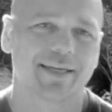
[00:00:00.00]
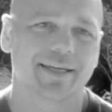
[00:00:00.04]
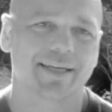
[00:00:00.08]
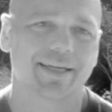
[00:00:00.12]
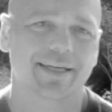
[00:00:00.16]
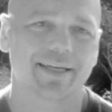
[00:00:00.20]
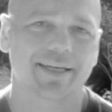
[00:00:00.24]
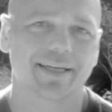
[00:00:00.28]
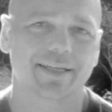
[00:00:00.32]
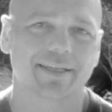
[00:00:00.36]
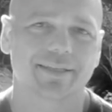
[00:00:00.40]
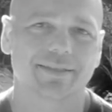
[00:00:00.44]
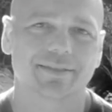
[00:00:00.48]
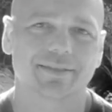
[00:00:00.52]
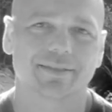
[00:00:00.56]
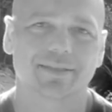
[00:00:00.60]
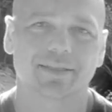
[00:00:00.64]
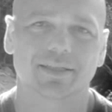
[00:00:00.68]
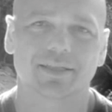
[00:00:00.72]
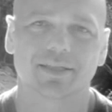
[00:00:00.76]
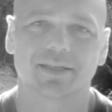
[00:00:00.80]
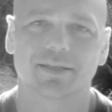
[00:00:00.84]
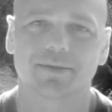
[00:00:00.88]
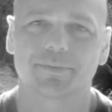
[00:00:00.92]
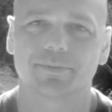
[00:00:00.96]
And
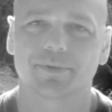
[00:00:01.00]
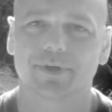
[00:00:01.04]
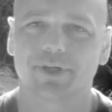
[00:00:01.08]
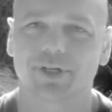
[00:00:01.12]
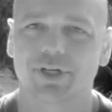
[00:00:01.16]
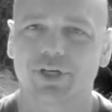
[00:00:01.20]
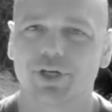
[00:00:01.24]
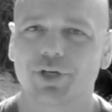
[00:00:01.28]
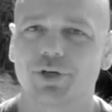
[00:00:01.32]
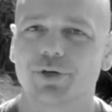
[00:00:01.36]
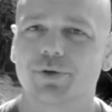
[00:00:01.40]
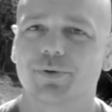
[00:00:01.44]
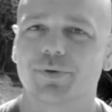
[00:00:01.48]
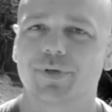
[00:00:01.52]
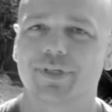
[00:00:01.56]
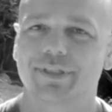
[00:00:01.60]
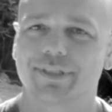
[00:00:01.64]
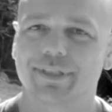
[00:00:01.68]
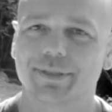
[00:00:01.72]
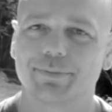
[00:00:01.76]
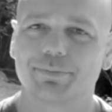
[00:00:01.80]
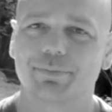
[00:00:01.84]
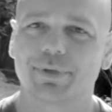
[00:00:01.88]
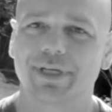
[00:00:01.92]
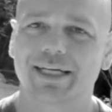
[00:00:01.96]
um, I know
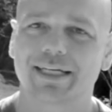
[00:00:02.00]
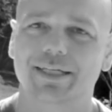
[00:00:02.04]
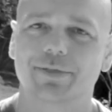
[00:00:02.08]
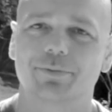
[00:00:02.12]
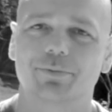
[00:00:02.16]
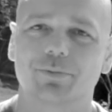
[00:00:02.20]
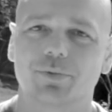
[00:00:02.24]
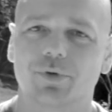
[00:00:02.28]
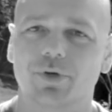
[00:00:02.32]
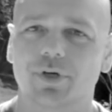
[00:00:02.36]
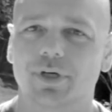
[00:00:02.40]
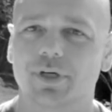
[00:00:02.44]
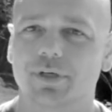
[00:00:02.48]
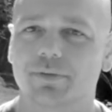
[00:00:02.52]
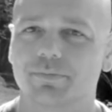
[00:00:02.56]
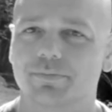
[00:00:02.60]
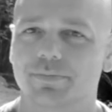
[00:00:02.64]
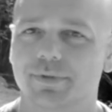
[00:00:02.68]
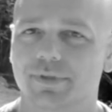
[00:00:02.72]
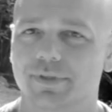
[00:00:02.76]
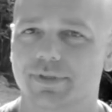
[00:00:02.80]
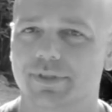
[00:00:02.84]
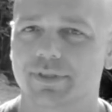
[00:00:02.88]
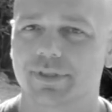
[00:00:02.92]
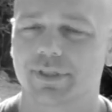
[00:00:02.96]
it's in black and white,
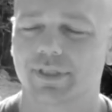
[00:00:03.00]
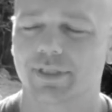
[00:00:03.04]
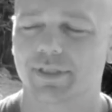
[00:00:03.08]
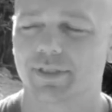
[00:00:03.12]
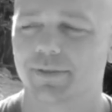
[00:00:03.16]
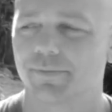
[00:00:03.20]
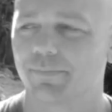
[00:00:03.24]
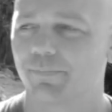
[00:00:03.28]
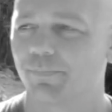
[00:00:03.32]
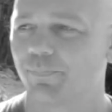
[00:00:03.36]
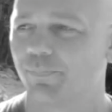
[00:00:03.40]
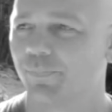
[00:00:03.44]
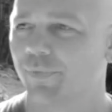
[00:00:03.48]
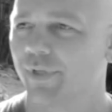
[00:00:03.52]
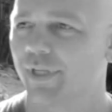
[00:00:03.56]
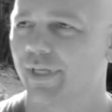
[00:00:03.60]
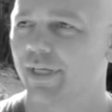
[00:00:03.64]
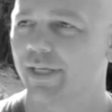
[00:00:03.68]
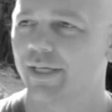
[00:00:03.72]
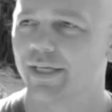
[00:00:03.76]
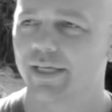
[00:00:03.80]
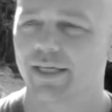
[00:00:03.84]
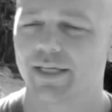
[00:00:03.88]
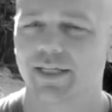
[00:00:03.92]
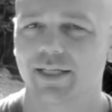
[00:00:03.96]
but um,
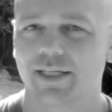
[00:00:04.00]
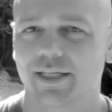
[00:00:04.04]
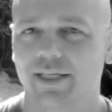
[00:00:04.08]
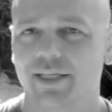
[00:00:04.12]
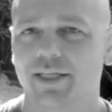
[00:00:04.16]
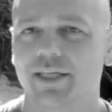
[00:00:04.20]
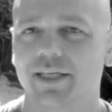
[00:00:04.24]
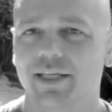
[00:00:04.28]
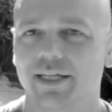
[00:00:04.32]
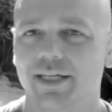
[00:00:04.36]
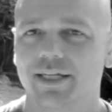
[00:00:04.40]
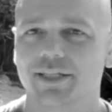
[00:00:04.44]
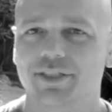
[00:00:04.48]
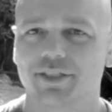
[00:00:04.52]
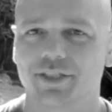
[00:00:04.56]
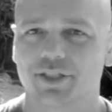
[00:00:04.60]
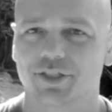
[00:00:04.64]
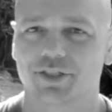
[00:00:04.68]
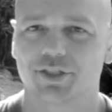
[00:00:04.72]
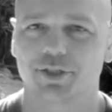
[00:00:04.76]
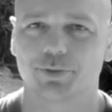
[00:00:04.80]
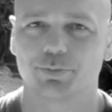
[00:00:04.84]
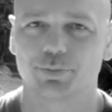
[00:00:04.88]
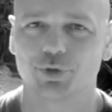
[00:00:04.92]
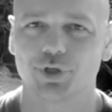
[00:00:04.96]
it, it is
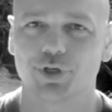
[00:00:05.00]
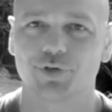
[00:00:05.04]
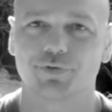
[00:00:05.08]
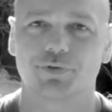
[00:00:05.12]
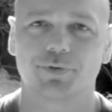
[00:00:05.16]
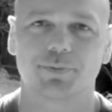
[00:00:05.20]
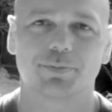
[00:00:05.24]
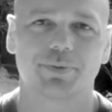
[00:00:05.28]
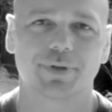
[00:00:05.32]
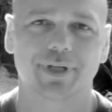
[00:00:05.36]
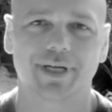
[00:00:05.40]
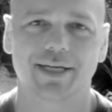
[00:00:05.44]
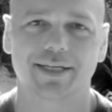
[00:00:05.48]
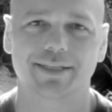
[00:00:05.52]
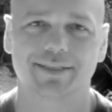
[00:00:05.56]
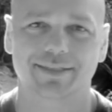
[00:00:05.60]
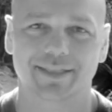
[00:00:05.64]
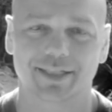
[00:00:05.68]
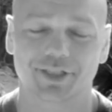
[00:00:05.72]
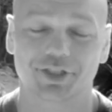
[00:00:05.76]
just a beautiful place.